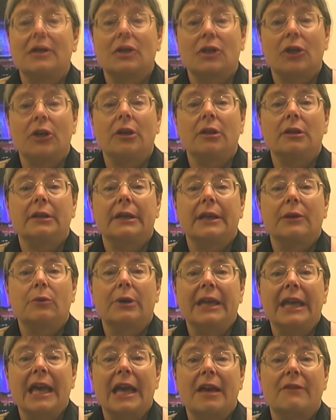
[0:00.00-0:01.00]
Currently,
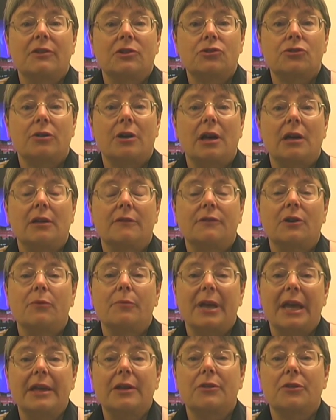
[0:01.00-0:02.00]
we have a trial of
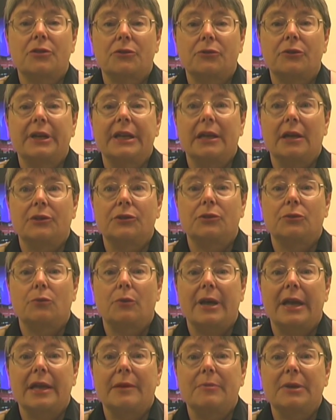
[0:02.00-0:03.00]
omega-3
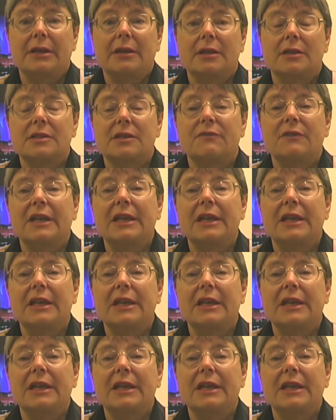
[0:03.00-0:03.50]
underway because of